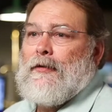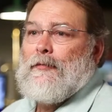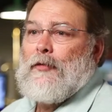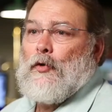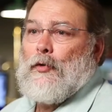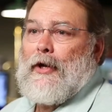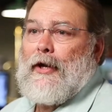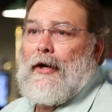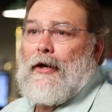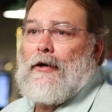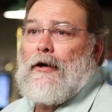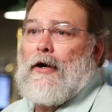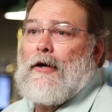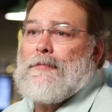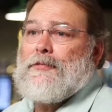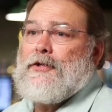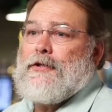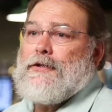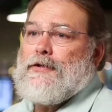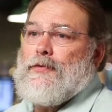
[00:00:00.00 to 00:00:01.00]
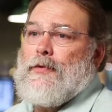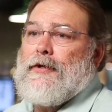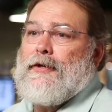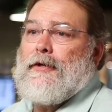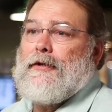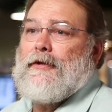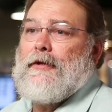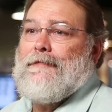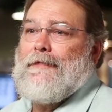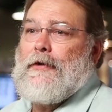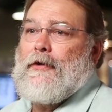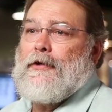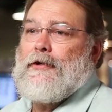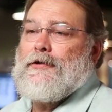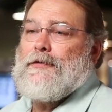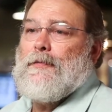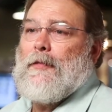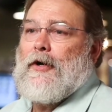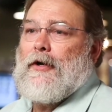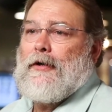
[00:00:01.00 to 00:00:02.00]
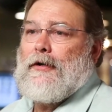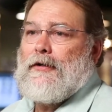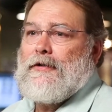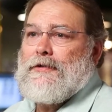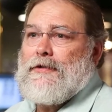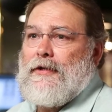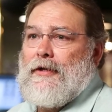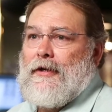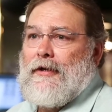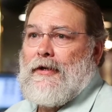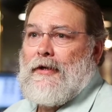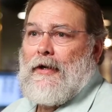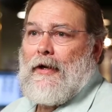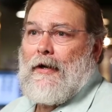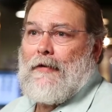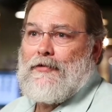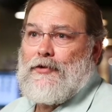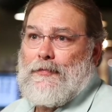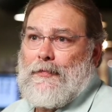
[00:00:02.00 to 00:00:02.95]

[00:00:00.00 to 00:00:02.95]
but we had options within the various models of